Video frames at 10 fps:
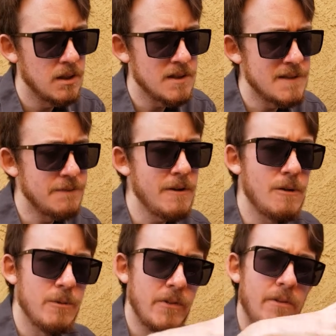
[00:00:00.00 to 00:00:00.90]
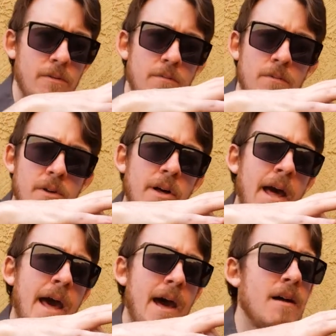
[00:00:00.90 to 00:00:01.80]
sphere with a
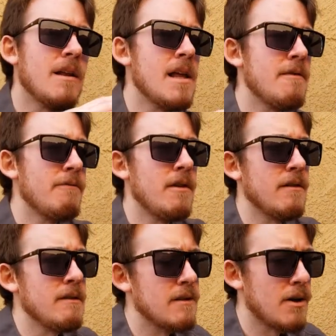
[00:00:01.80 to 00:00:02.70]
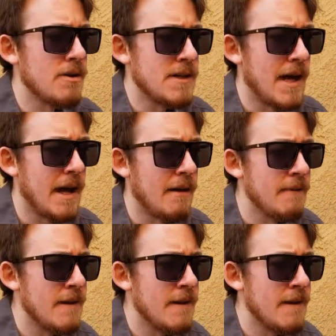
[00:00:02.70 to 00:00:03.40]
hat, an infinitely large hat,